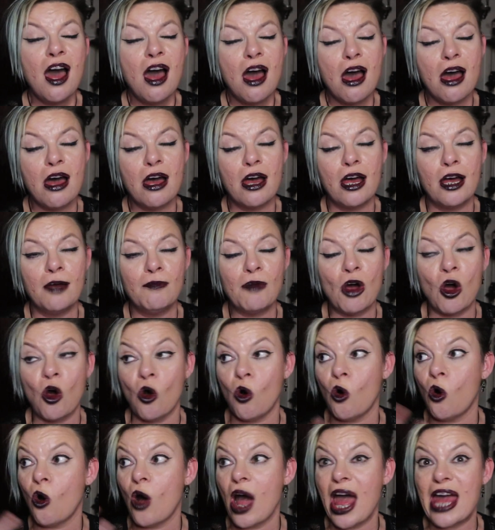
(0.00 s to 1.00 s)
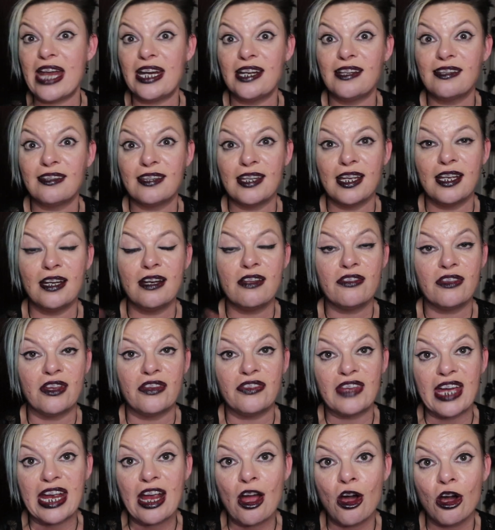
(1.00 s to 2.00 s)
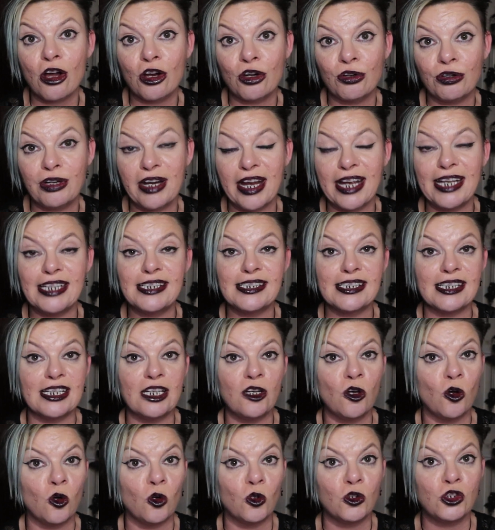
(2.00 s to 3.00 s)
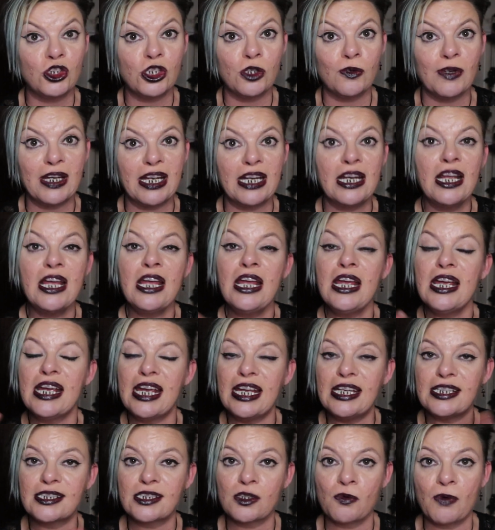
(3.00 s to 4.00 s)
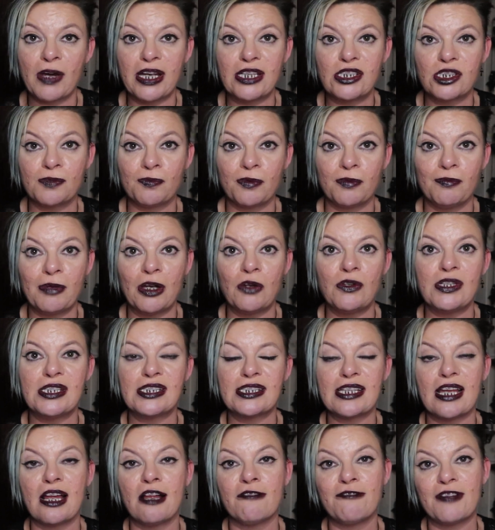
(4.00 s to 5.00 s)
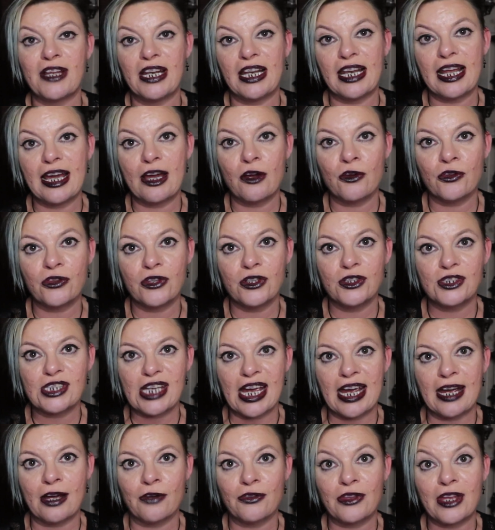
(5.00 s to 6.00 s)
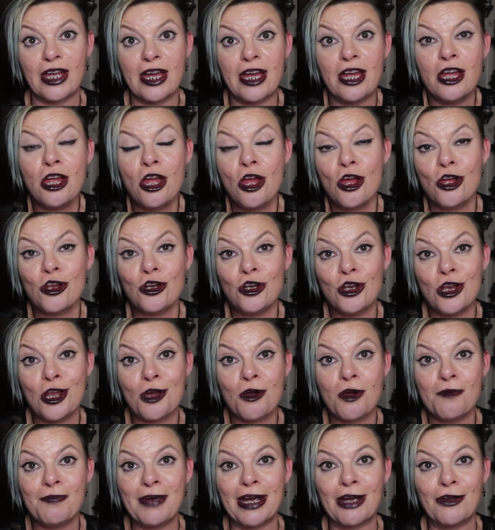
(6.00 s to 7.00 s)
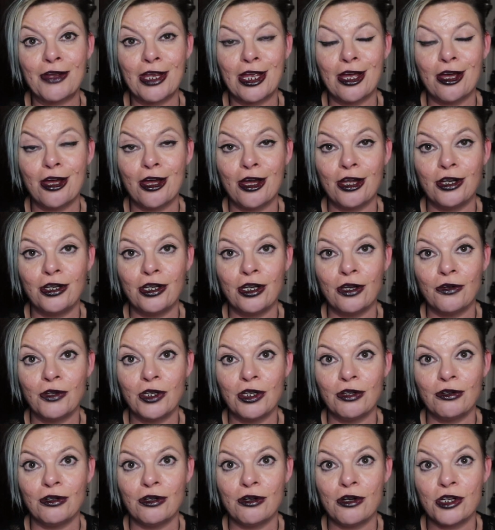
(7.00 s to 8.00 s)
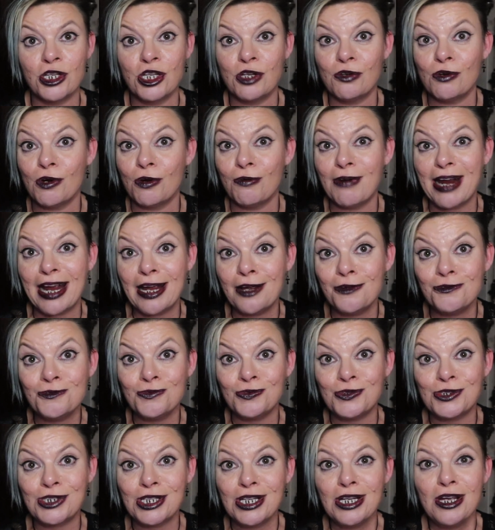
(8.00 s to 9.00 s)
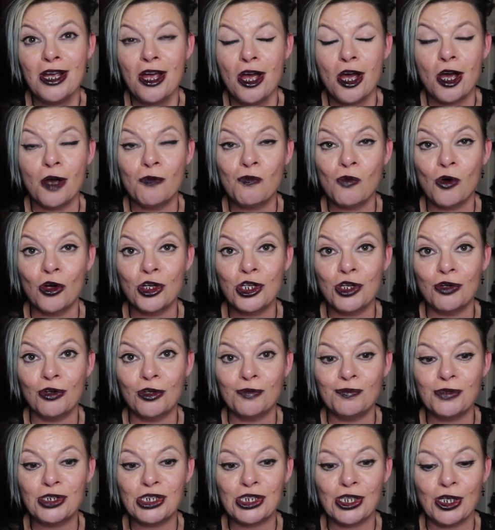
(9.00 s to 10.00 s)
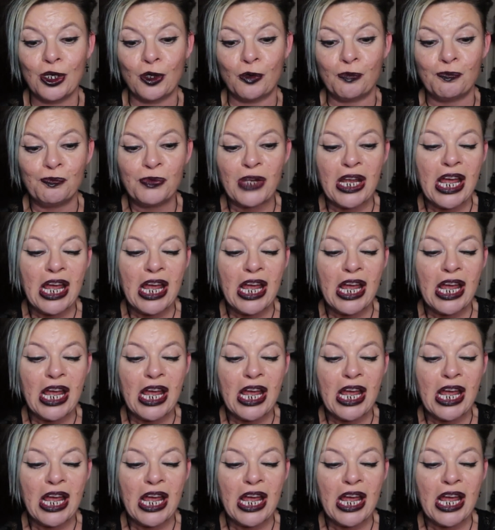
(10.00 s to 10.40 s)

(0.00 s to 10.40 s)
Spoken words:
or anything that they are creating or doing. It's a way to promote yourself and let others out there know about you and know you're around and what you're up to.